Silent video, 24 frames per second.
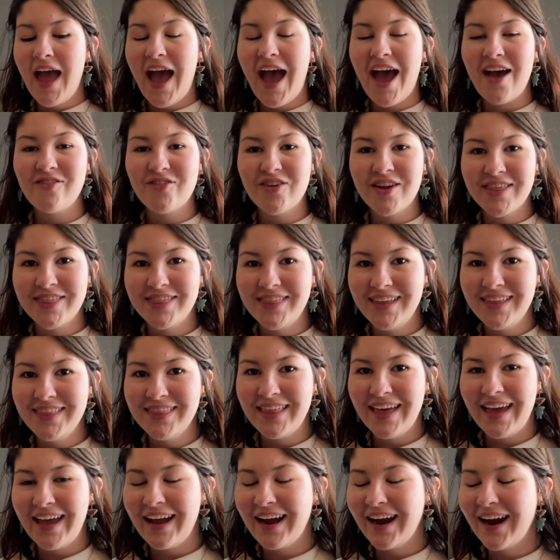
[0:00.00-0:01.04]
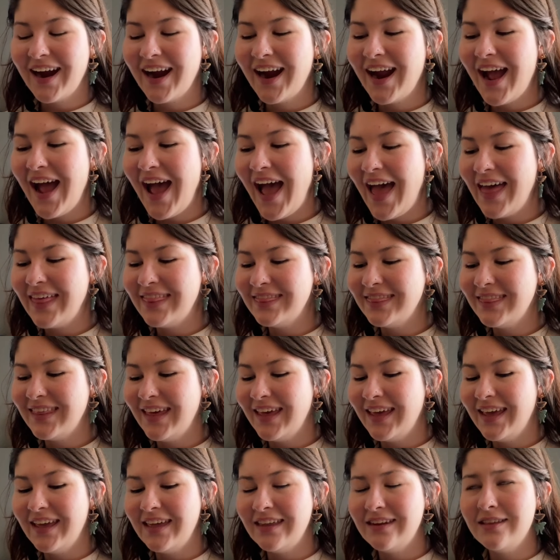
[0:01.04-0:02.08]
everything there. And
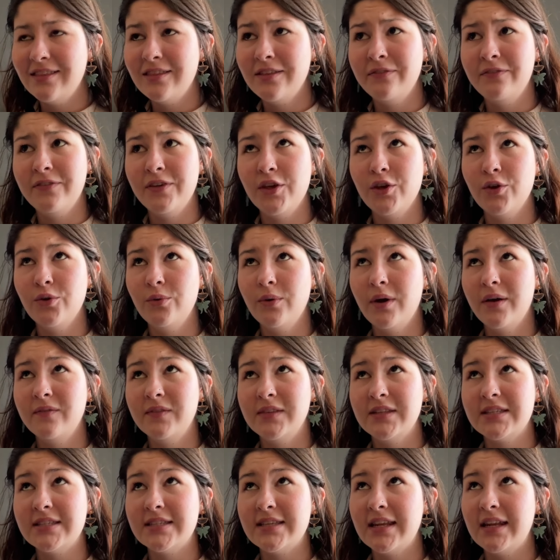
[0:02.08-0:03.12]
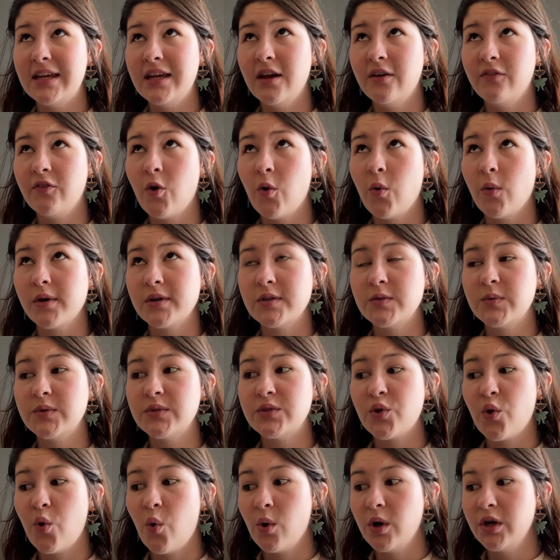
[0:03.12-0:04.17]
then the view of the city, of course, was
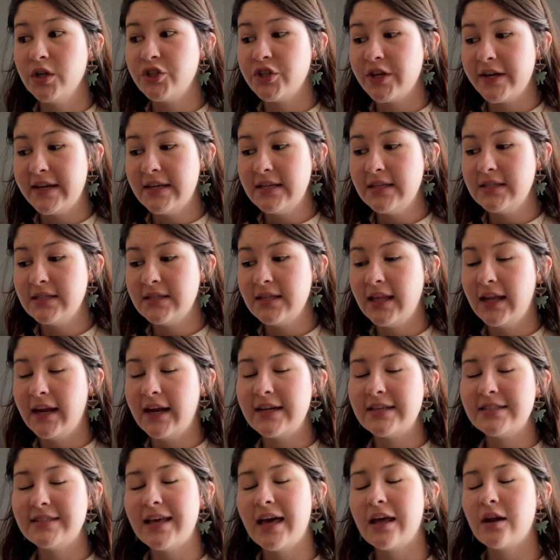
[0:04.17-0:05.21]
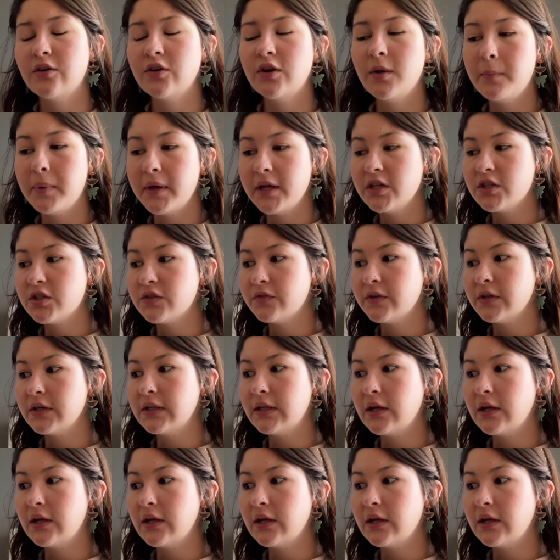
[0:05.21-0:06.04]
gorgeous. Then I sat on a bench for a